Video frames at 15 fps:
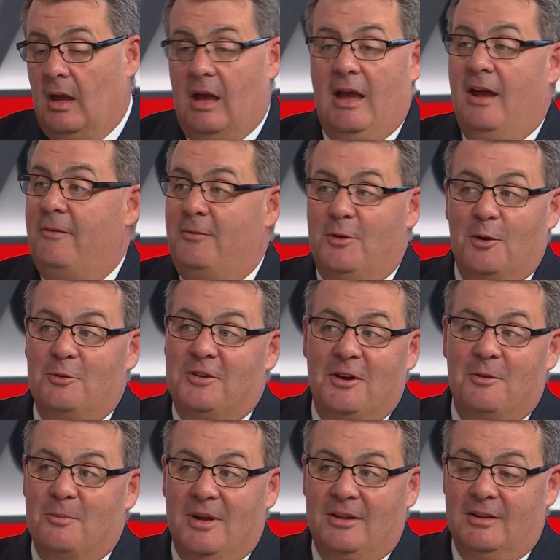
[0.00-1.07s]
I have no
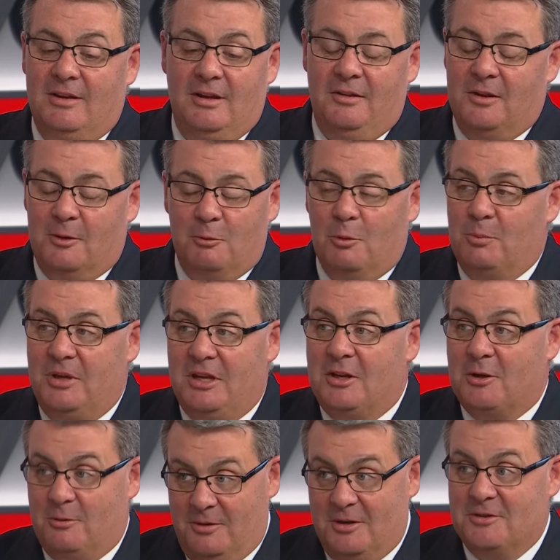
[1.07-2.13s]
doubt, Melanie, there will be
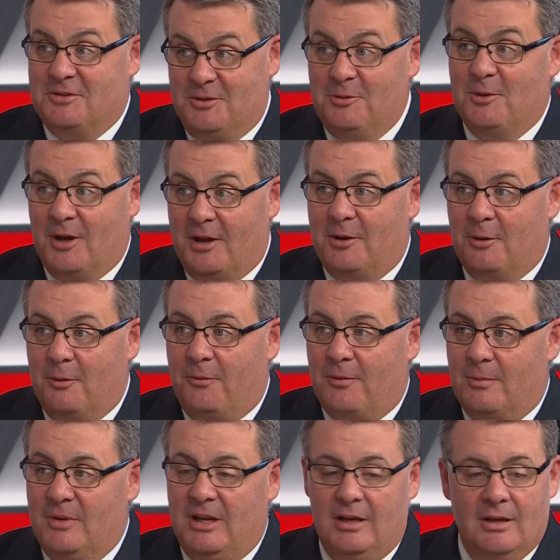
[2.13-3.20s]
Career 2.0
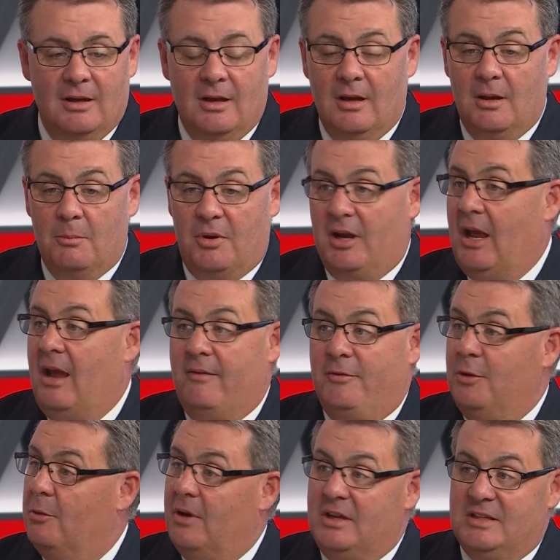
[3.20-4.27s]
for me, but I have
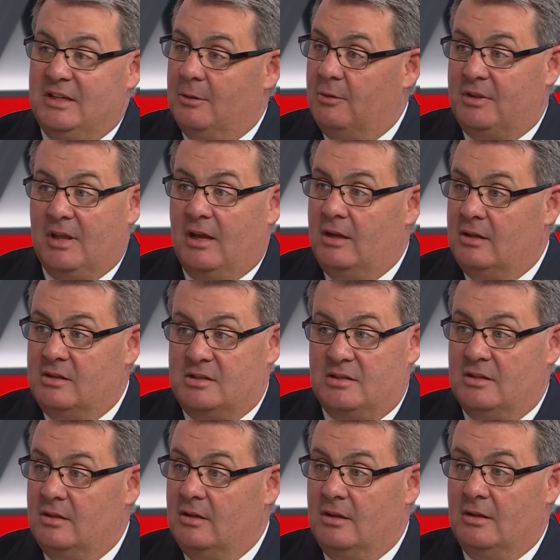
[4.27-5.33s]
no idea what that is.